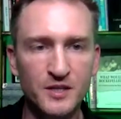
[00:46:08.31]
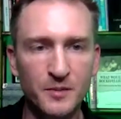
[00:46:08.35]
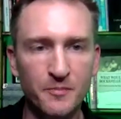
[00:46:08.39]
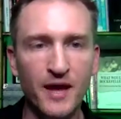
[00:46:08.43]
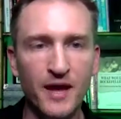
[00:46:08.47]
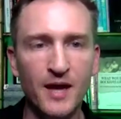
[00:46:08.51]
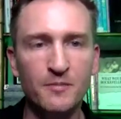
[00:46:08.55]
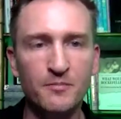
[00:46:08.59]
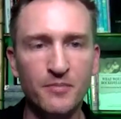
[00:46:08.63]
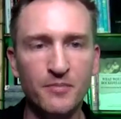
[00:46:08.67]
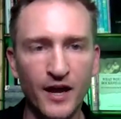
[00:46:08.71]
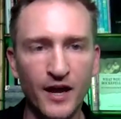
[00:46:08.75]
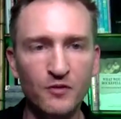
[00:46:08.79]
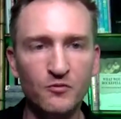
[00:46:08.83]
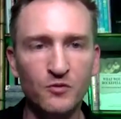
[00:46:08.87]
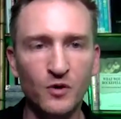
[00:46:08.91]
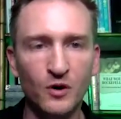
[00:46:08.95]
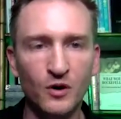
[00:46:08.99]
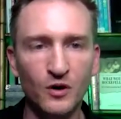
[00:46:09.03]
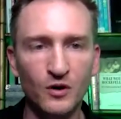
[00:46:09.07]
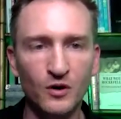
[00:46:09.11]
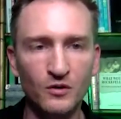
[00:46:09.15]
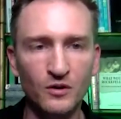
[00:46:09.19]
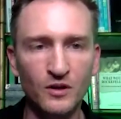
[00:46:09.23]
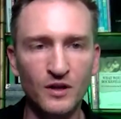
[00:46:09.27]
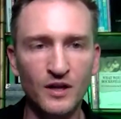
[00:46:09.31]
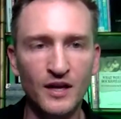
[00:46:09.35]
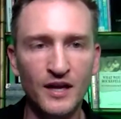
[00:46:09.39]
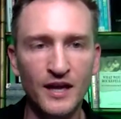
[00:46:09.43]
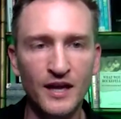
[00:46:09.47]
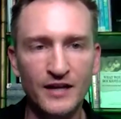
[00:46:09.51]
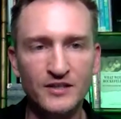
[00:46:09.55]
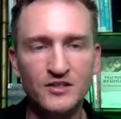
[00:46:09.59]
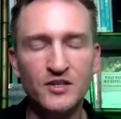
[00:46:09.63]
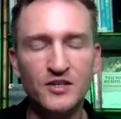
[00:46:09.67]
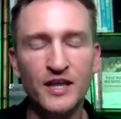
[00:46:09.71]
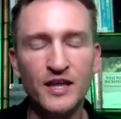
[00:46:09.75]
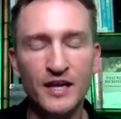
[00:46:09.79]
to pay payroll
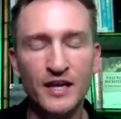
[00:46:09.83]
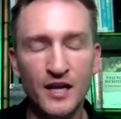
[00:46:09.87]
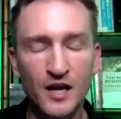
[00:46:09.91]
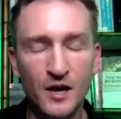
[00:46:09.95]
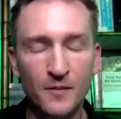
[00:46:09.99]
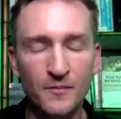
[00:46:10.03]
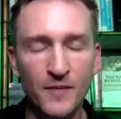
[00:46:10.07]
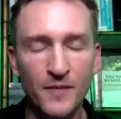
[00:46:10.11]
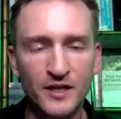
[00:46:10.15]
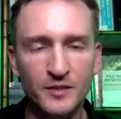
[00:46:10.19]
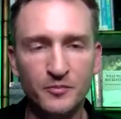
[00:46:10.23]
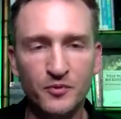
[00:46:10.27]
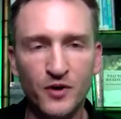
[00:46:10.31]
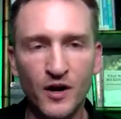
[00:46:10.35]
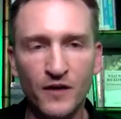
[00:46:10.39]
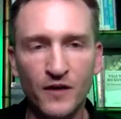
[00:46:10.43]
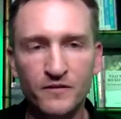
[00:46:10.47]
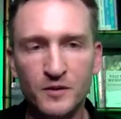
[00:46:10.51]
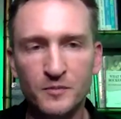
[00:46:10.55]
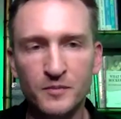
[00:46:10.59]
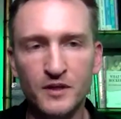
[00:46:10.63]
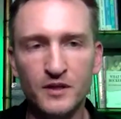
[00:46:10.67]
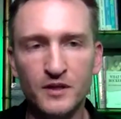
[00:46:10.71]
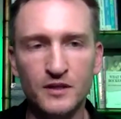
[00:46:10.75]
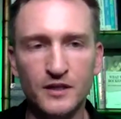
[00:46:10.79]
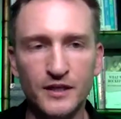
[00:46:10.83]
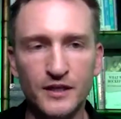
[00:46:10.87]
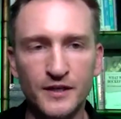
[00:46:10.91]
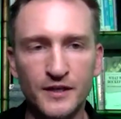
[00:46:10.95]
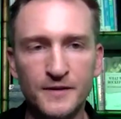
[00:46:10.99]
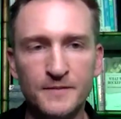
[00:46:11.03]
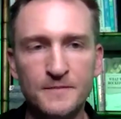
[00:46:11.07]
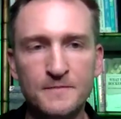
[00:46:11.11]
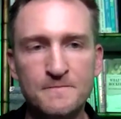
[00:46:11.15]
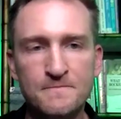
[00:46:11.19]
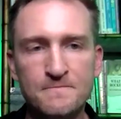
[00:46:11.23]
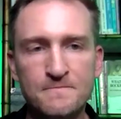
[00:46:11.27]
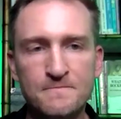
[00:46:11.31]
and so they can come back to profitability.